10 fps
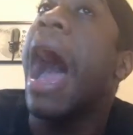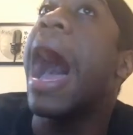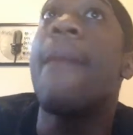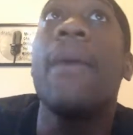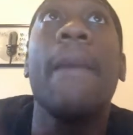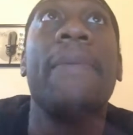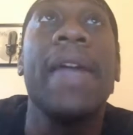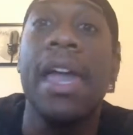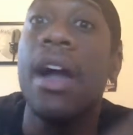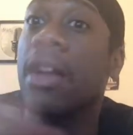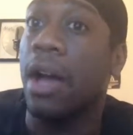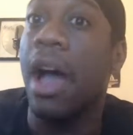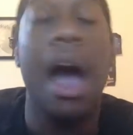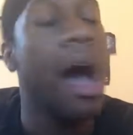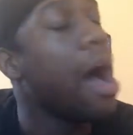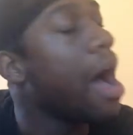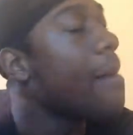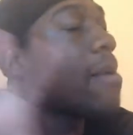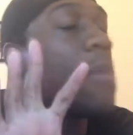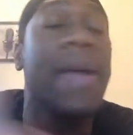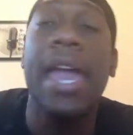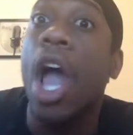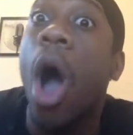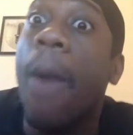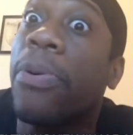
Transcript: I'ma be her